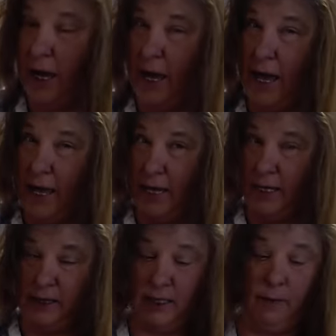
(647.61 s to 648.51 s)

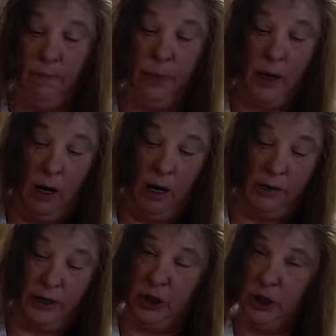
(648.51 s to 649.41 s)
eighth on
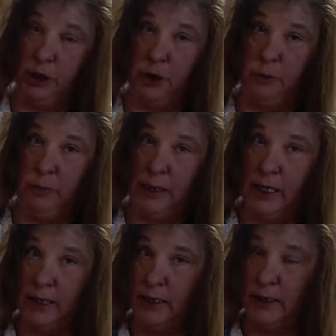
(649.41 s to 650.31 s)
the ginger
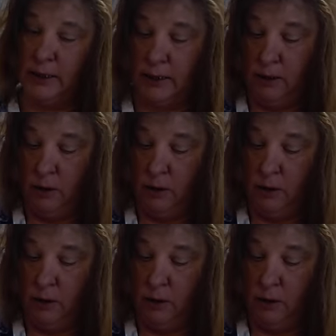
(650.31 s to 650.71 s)
because